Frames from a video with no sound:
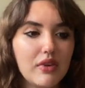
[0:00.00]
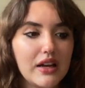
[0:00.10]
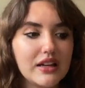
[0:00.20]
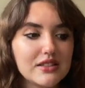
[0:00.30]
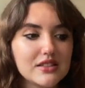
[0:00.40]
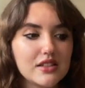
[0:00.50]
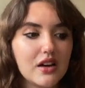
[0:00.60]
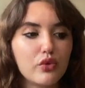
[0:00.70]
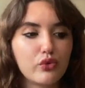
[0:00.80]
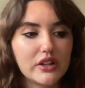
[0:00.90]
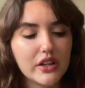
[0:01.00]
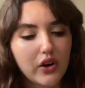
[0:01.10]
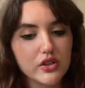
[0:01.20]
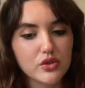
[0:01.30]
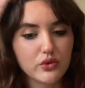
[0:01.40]
It's really
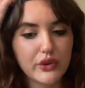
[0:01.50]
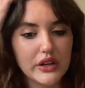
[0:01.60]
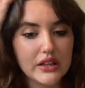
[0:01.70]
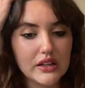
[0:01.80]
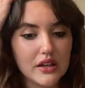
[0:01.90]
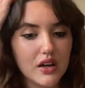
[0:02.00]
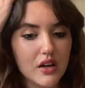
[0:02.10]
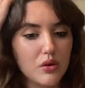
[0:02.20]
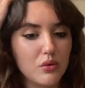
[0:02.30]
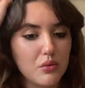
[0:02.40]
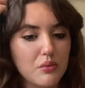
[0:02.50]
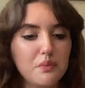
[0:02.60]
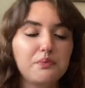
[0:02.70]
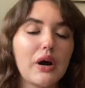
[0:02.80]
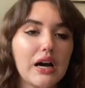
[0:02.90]
hard to read,
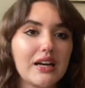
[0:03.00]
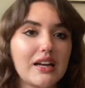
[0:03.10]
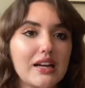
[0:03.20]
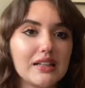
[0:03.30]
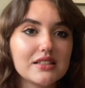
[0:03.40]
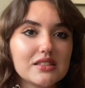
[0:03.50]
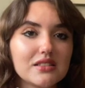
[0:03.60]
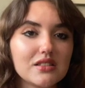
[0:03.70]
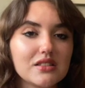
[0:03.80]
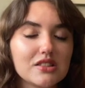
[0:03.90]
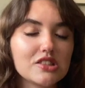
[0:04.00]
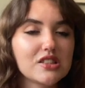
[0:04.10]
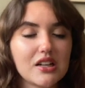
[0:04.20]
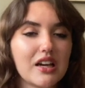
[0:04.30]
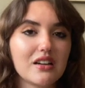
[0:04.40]
but it's
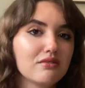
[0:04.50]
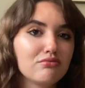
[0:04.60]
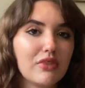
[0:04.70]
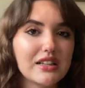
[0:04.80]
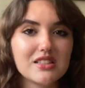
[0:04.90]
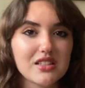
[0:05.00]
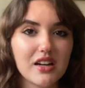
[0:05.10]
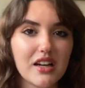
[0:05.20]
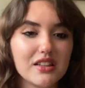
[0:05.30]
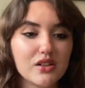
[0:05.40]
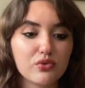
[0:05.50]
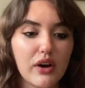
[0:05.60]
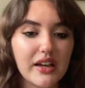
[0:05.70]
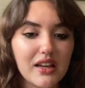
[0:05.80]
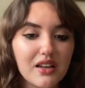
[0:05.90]
stunning. It's stunning. The
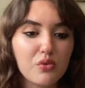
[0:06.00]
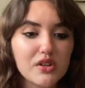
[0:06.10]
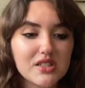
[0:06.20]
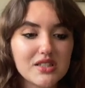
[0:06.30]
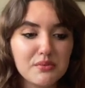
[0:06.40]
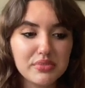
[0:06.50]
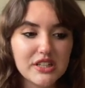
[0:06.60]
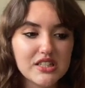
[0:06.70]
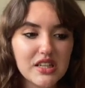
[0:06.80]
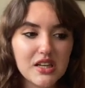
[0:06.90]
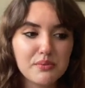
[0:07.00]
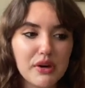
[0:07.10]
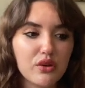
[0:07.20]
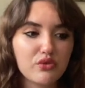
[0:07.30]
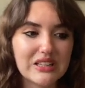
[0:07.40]
writing was simplistic, but
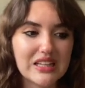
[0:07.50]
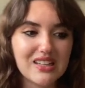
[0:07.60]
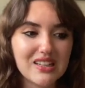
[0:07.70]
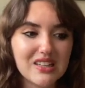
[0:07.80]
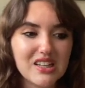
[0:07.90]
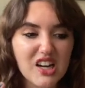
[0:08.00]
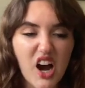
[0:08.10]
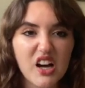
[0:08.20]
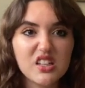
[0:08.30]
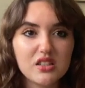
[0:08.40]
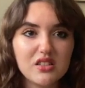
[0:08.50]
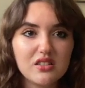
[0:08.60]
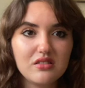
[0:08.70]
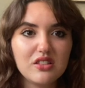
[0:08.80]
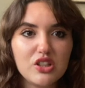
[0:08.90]
it really cut
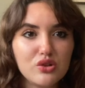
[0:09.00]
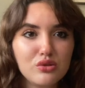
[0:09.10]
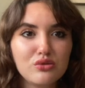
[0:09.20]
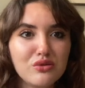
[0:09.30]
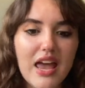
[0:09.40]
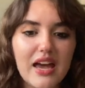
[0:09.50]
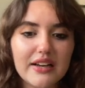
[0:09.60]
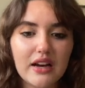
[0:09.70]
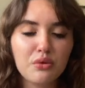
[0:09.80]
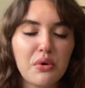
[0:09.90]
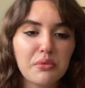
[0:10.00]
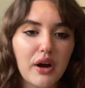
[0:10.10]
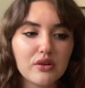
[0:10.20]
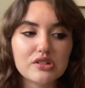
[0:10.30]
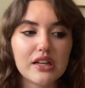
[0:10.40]
you. And I remember I
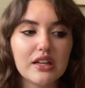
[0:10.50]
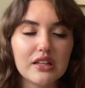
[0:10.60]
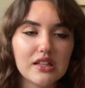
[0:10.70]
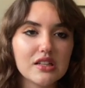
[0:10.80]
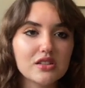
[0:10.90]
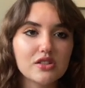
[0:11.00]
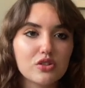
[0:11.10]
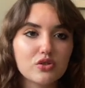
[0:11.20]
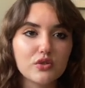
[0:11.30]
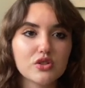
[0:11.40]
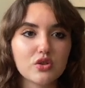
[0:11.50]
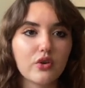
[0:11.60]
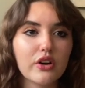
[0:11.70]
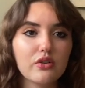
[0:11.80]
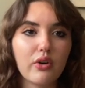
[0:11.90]
was taking this short
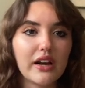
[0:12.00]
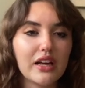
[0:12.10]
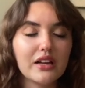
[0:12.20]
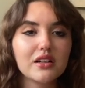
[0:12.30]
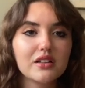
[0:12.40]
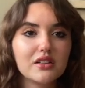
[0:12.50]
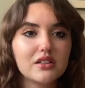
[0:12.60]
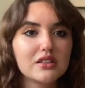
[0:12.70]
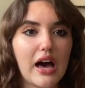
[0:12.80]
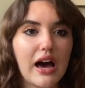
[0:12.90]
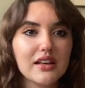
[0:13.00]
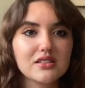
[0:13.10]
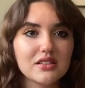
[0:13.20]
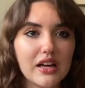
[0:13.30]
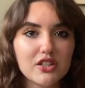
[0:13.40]
story writing class
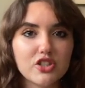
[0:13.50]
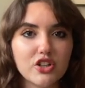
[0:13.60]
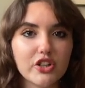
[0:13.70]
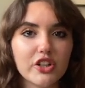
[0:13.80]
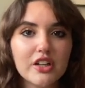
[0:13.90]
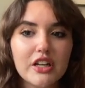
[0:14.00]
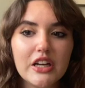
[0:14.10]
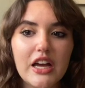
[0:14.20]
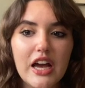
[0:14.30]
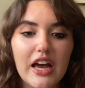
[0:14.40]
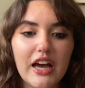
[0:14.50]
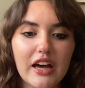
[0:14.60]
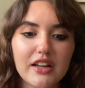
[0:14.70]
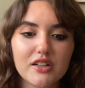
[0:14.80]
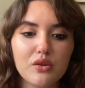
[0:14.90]
last year,
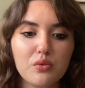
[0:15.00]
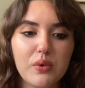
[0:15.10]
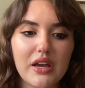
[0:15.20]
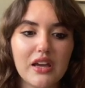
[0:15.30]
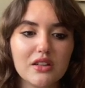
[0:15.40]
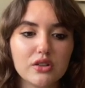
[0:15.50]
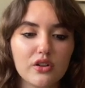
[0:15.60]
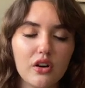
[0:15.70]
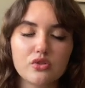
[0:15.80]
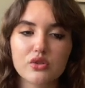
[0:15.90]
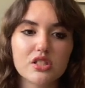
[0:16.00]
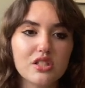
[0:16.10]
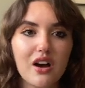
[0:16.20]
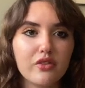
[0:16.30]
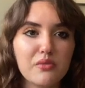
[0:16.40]
and we learned all sorts of
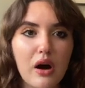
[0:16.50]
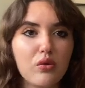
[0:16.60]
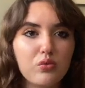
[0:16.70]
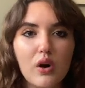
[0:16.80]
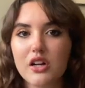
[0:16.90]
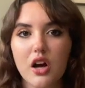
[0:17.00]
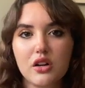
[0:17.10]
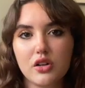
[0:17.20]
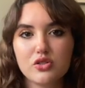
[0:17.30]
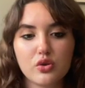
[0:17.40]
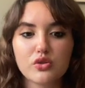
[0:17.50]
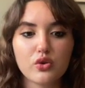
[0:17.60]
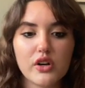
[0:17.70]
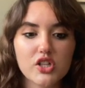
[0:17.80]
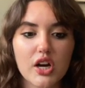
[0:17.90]
stuff about what a good short
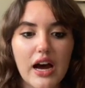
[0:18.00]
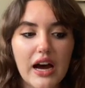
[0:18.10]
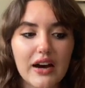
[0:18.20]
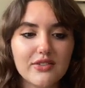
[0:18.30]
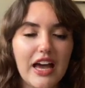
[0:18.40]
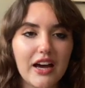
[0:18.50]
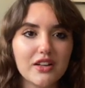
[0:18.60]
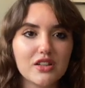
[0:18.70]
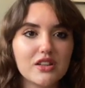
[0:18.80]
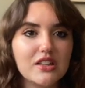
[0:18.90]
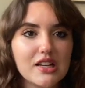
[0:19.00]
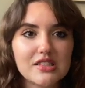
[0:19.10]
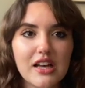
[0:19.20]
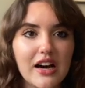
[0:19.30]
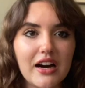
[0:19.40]
story should have, and this
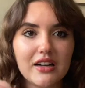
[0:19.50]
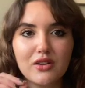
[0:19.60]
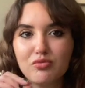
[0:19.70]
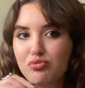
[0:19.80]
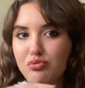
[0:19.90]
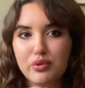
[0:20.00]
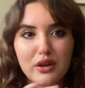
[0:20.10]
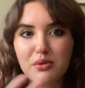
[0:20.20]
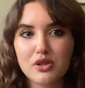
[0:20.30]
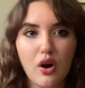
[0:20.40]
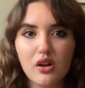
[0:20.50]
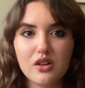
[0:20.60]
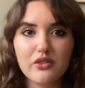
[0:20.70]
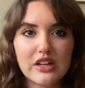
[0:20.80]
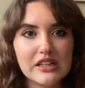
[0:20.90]
had pretty much all
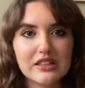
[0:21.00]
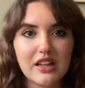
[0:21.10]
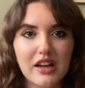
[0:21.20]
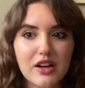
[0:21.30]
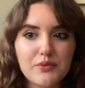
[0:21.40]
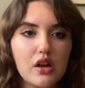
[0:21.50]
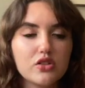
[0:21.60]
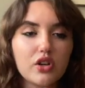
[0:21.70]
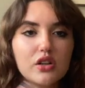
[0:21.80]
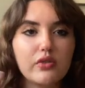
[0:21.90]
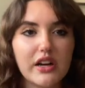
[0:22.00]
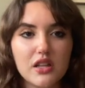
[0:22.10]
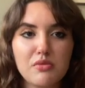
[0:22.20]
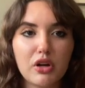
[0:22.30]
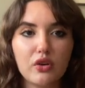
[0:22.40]
of it. Like, it started right in the
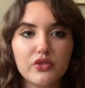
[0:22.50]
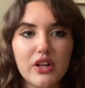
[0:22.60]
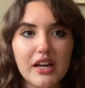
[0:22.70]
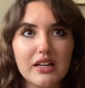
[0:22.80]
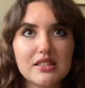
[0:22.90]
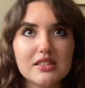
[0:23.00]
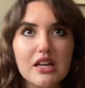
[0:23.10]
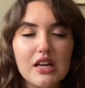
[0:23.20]
middle of things.